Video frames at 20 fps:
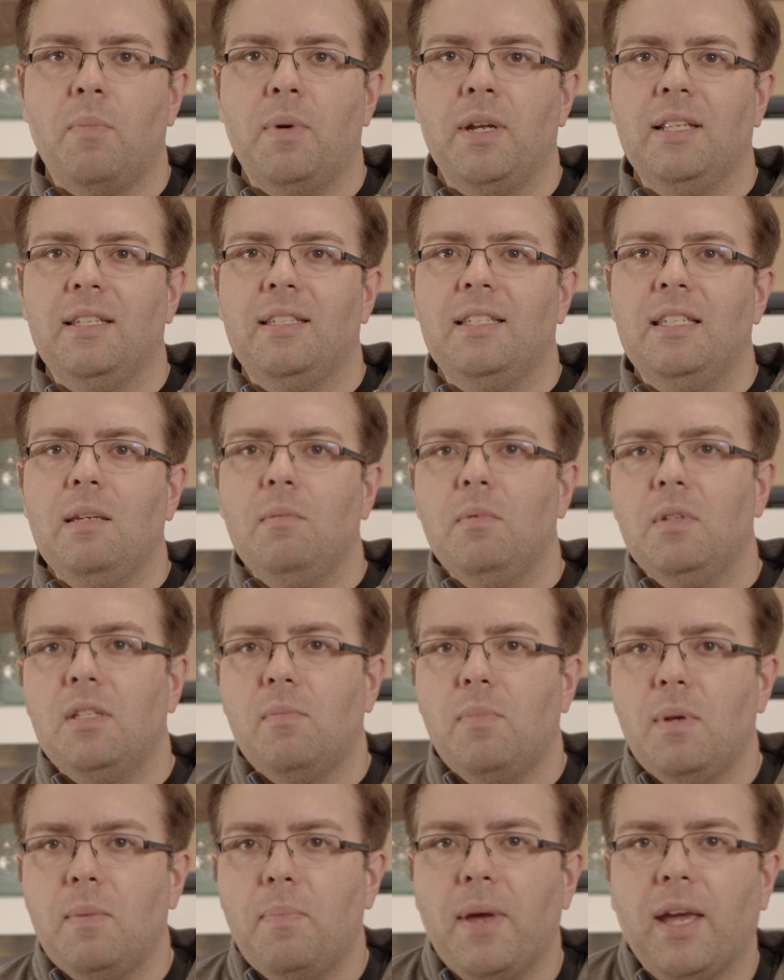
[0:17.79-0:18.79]
but it seems
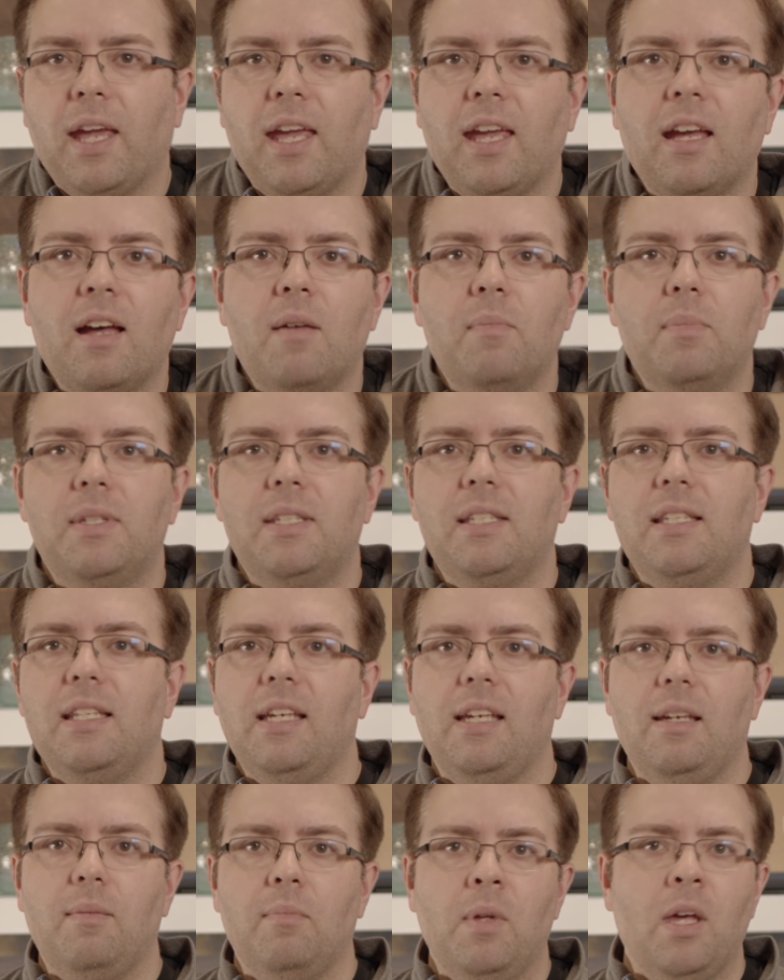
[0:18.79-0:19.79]
to be picking up
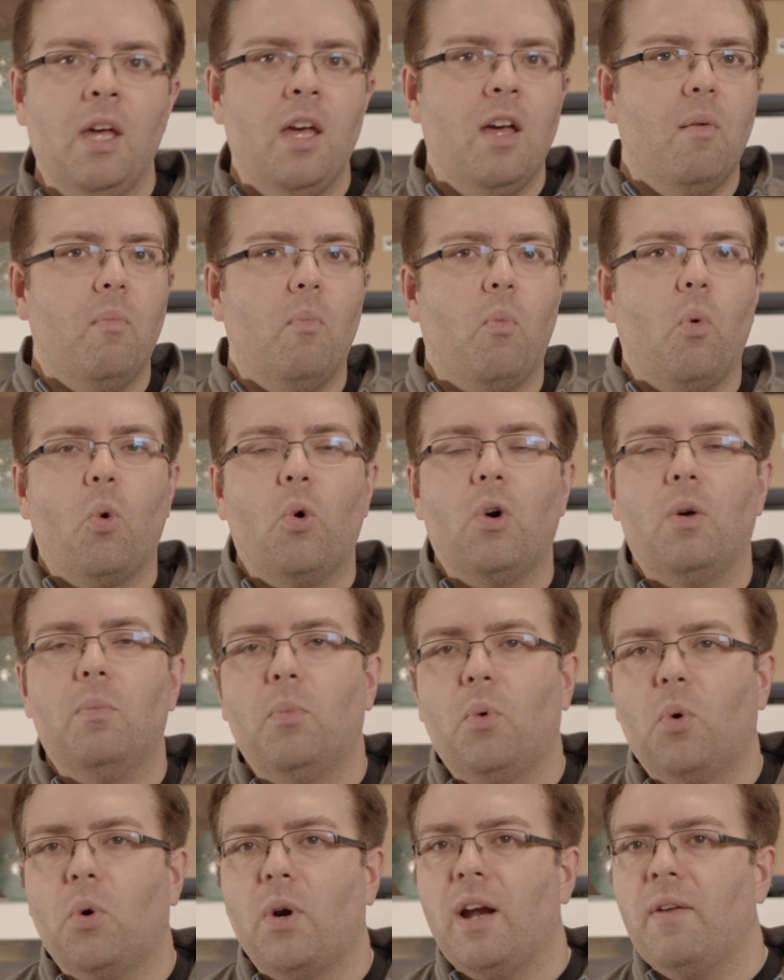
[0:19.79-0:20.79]
steam more and
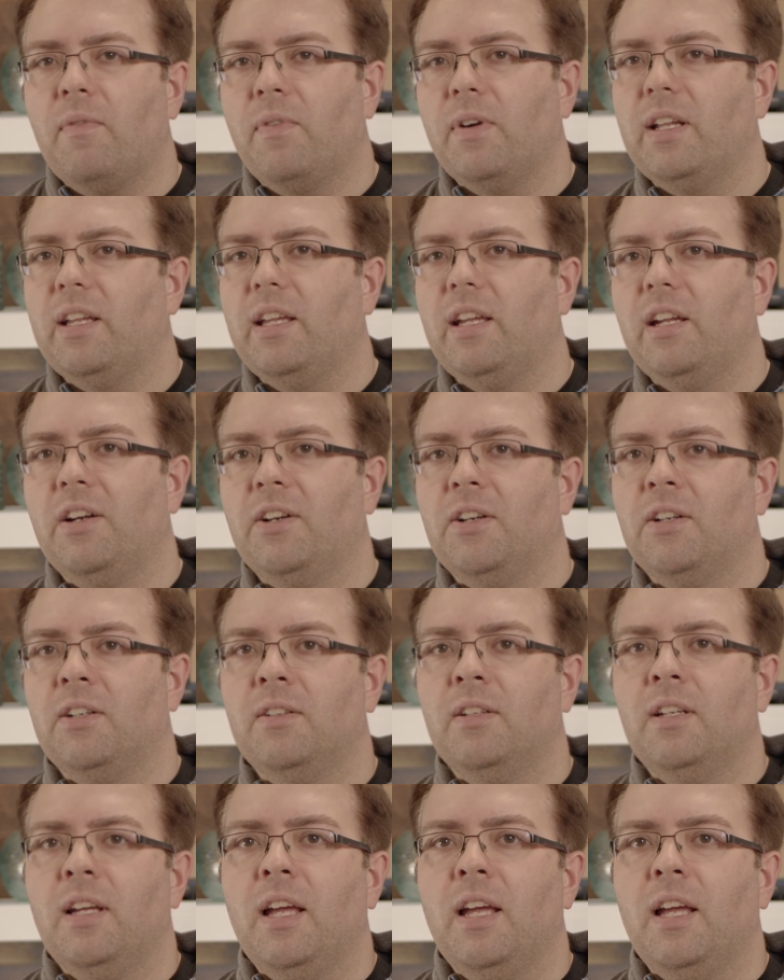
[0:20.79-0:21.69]
more every year.